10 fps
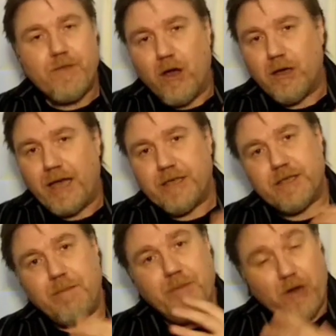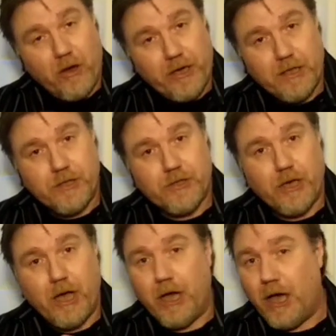not, like I say, binoculars
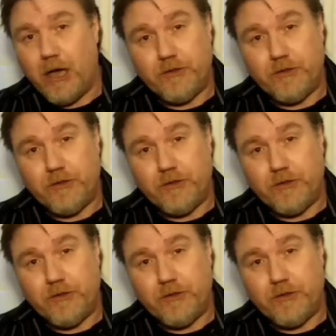are, are,